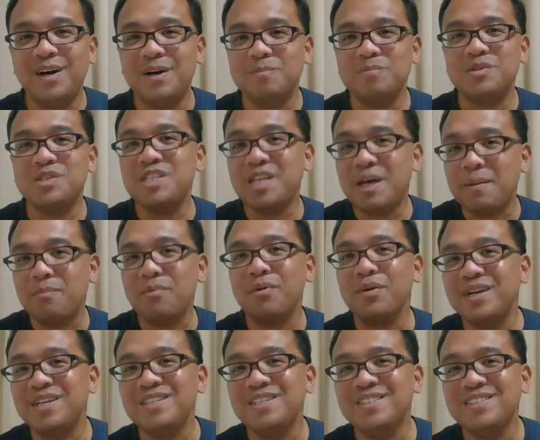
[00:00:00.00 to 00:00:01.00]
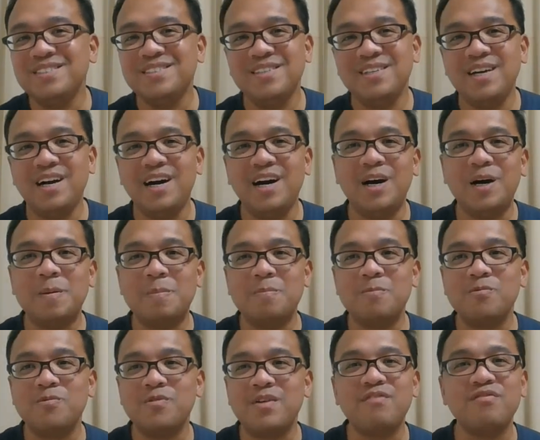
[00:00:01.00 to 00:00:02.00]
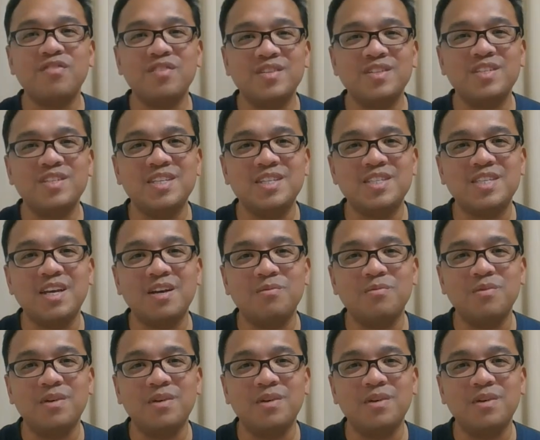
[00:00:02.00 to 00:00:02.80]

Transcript: separate references that